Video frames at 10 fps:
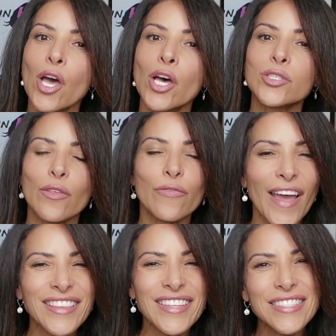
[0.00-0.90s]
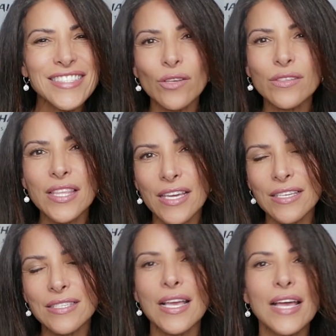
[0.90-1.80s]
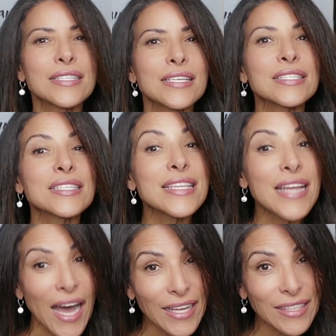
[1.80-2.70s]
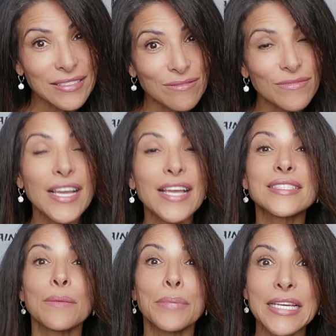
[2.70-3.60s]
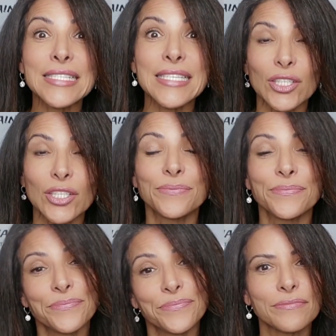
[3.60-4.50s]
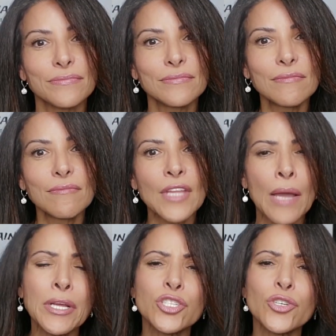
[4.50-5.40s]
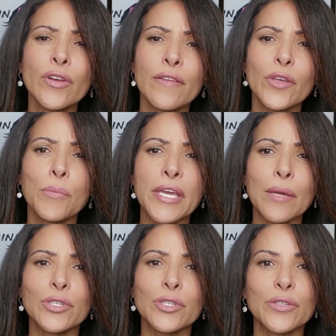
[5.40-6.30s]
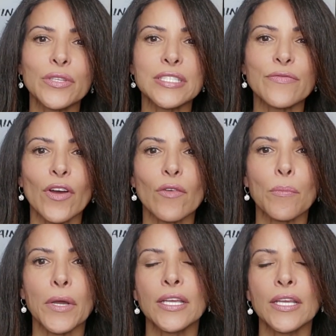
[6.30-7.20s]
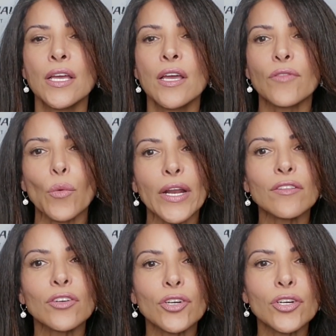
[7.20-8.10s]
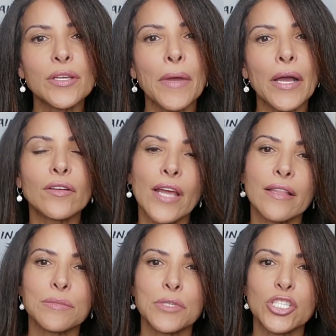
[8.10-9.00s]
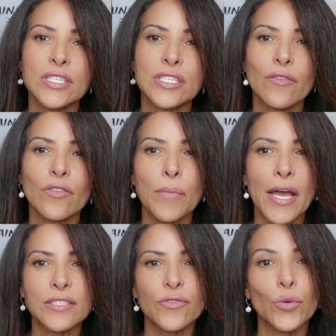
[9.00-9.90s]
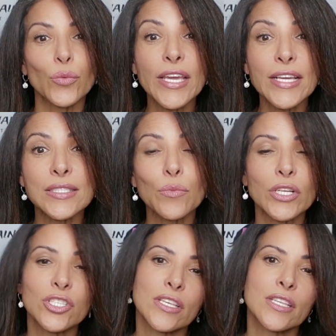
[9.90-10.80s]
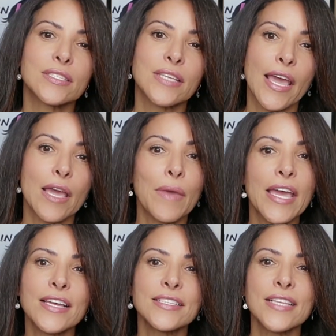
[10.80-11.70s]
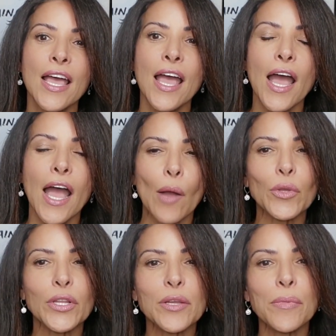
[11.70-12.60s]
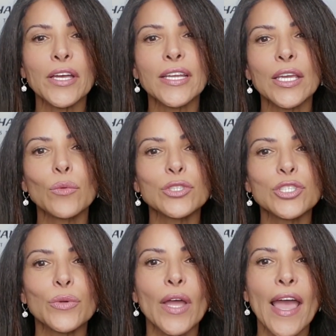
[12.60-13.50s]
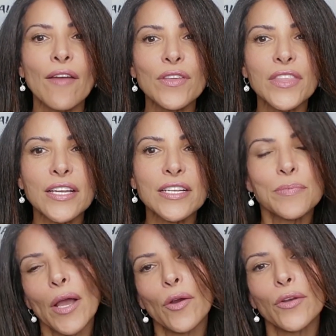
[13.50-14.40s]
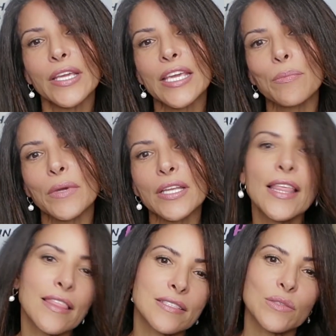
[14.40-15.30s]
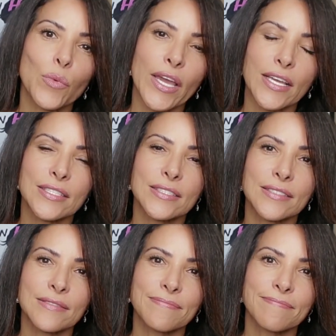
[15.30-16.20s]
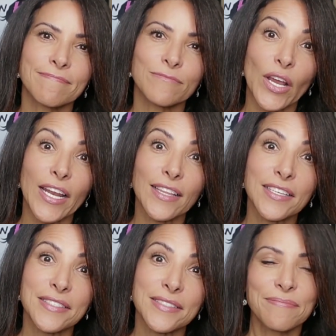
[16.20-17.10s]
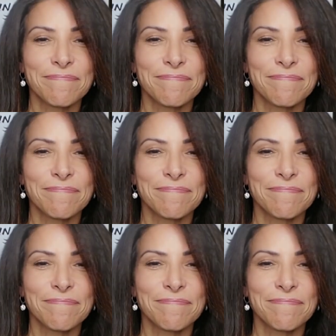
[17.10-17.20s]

So the fact that Celsius does not is a big deal. I'm not sure if they'll be able to do this forever, but from what I learned about Alex Mashinsky over the past few weeks watching his AMAs, I'm willing to bet he will do everything in his power to keep it this way. Right, Alex?